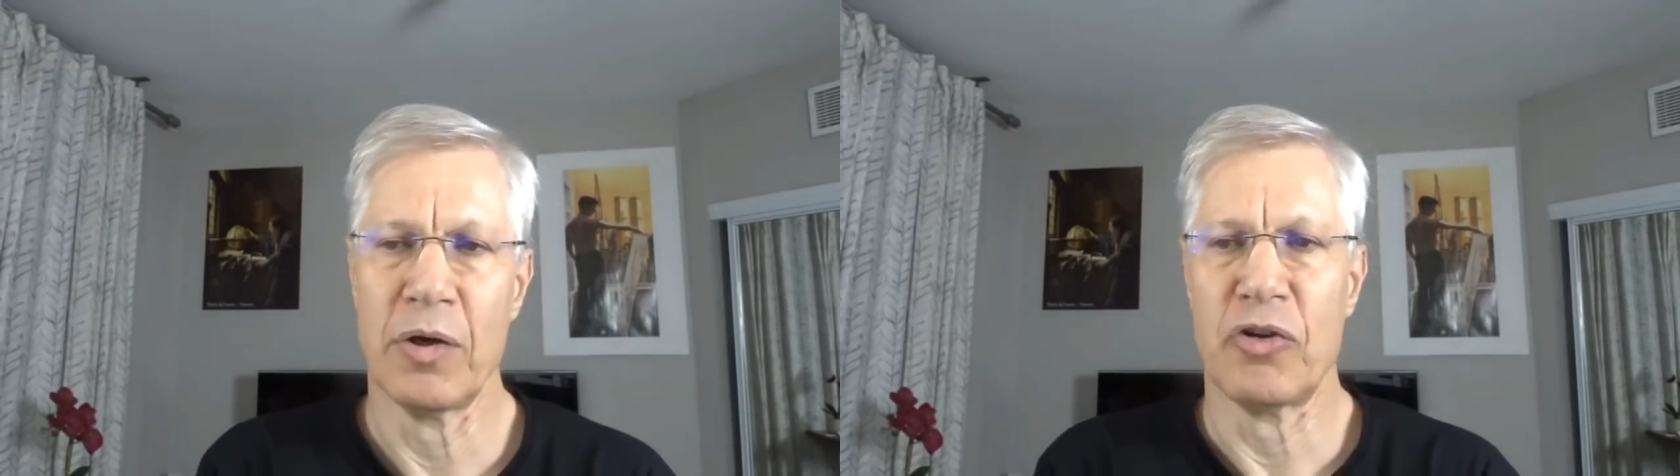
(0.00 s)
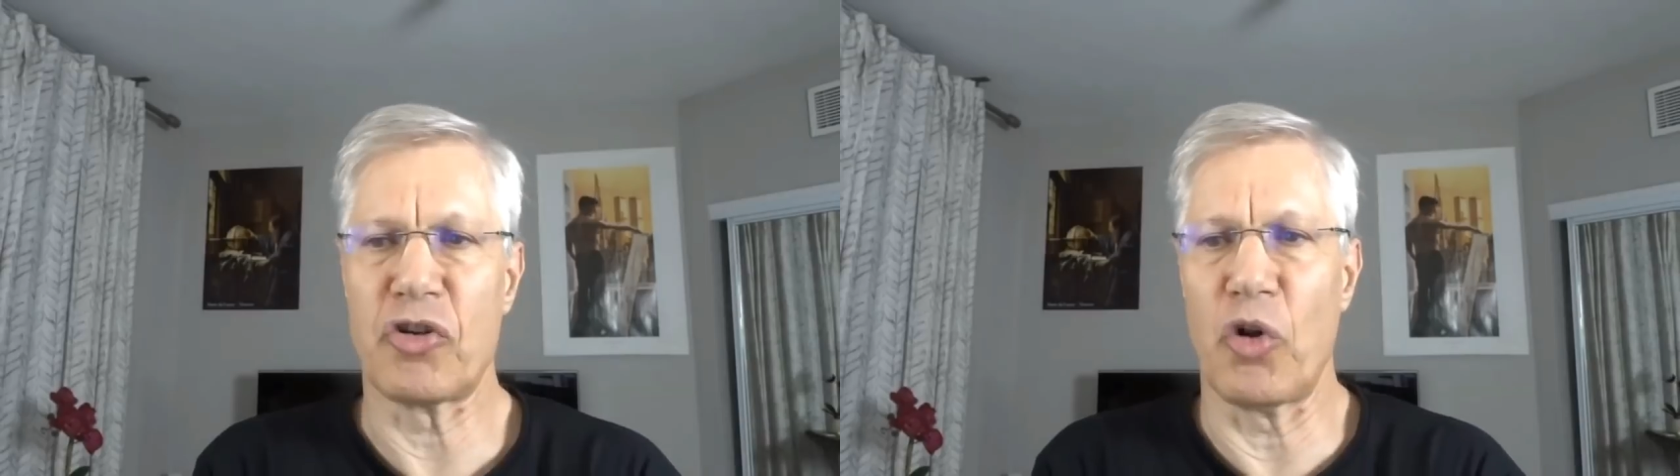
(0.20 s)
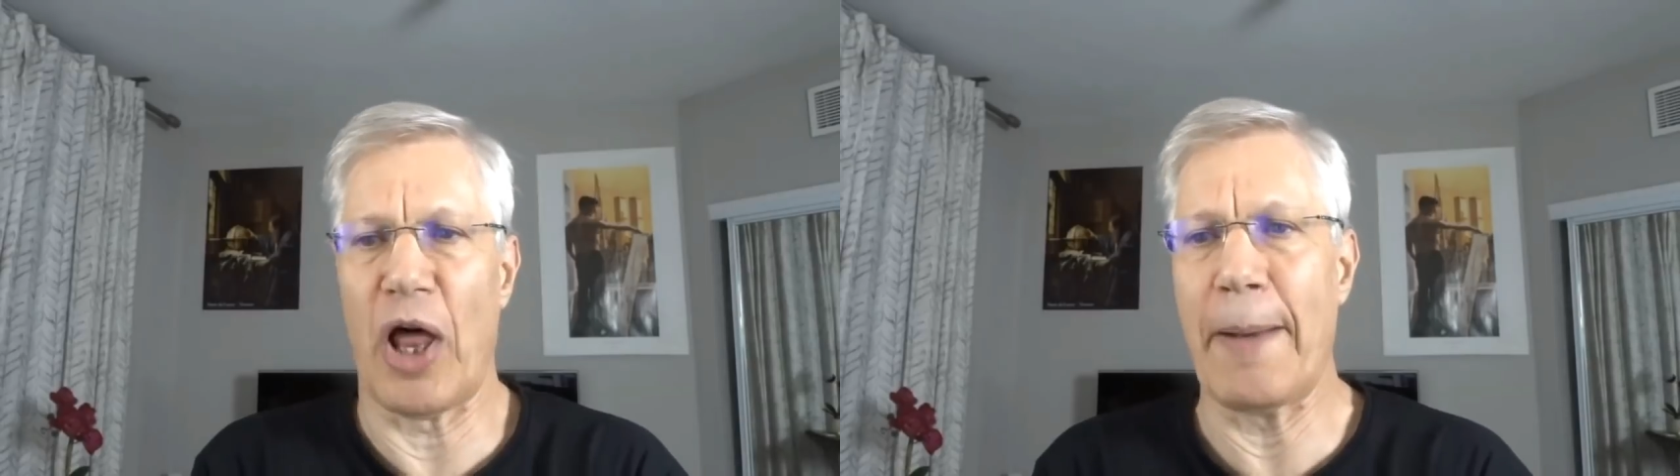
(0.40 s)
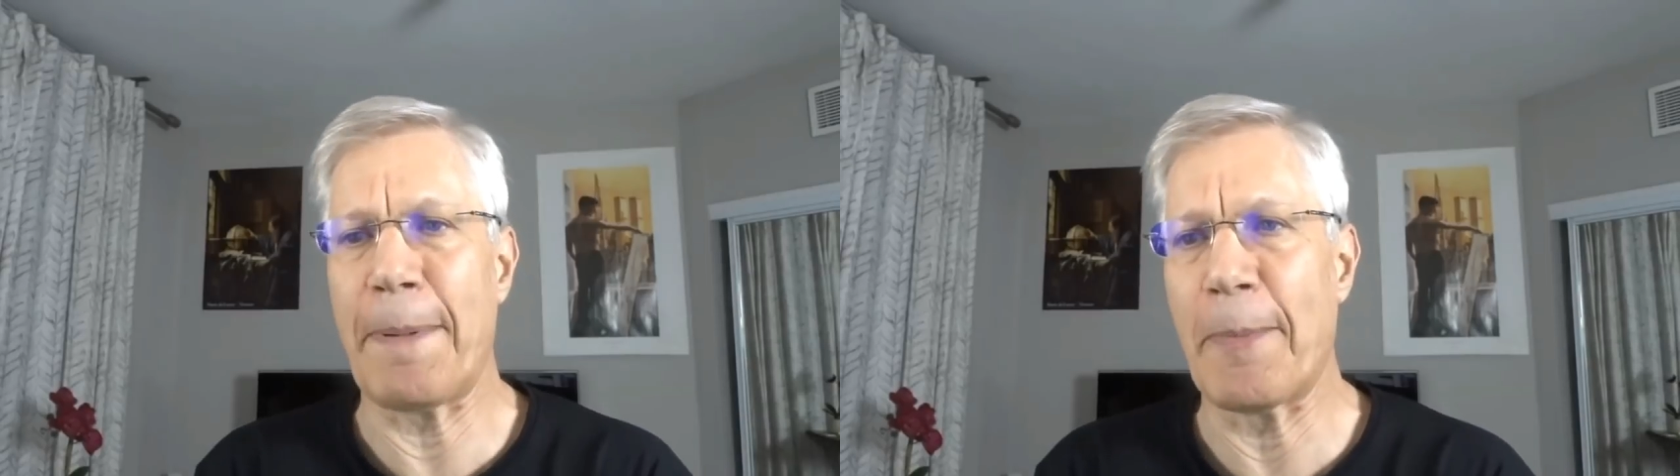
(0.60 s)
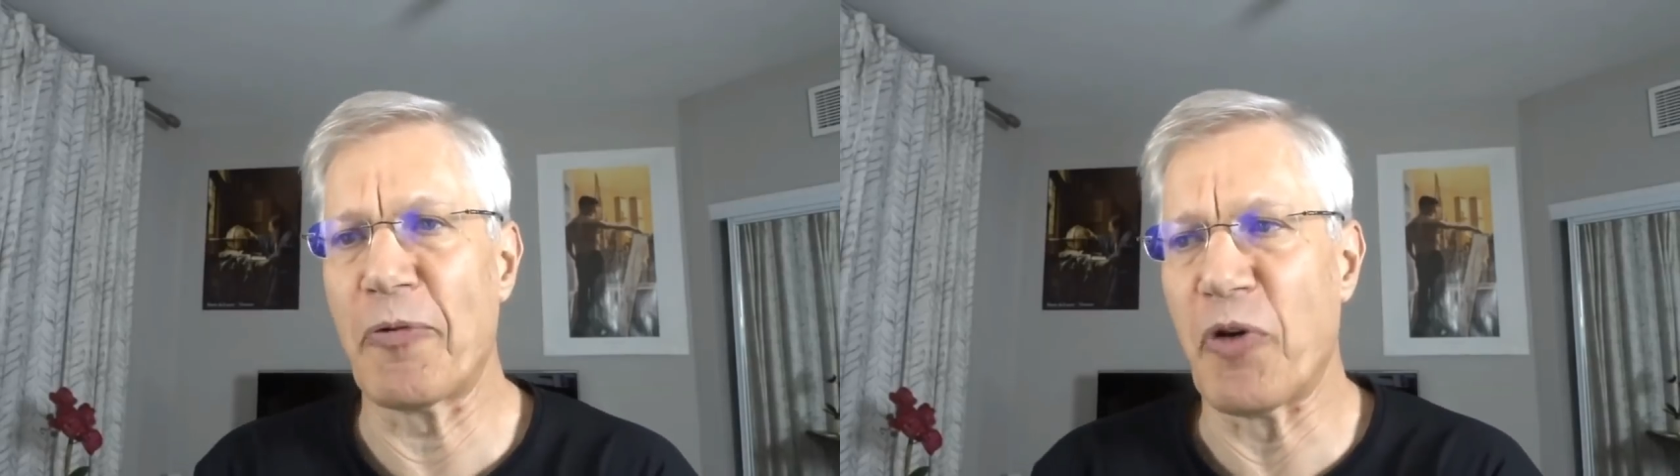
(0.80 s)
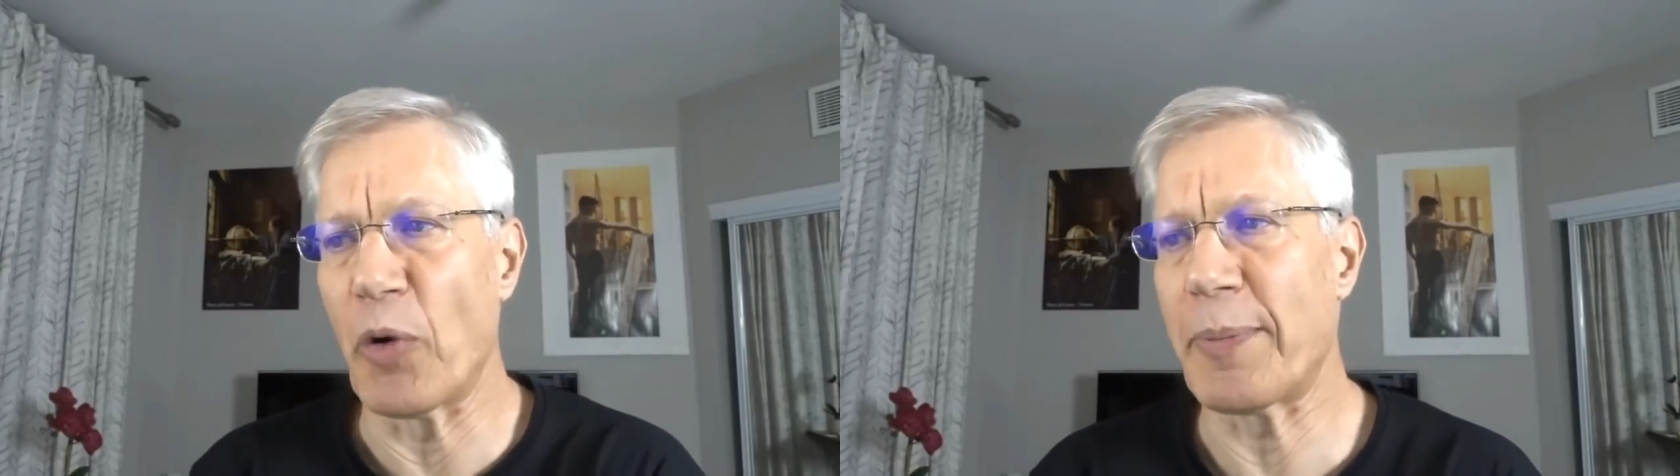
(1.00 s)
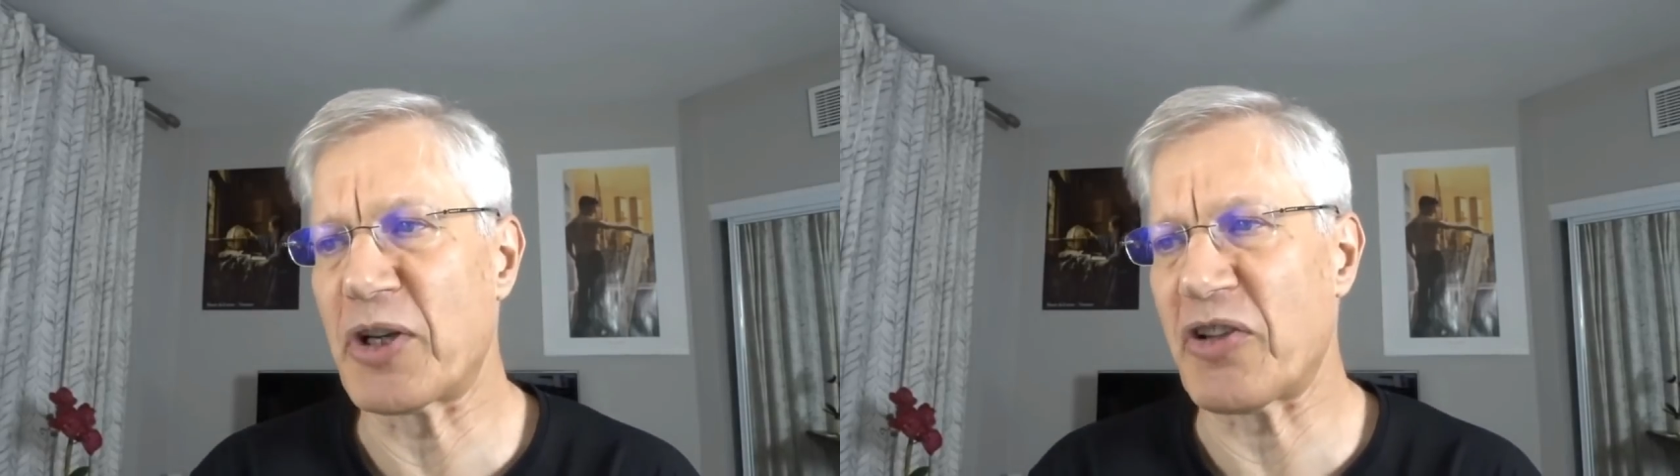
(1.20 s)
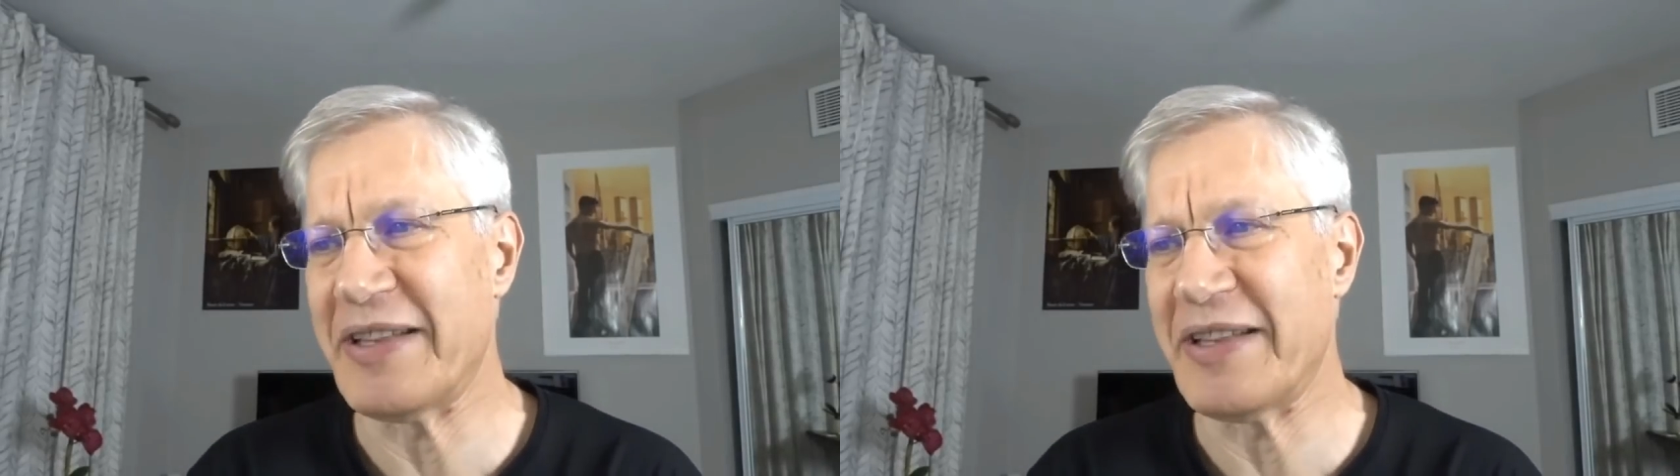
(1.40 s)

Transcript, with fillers: So a lot of people voted because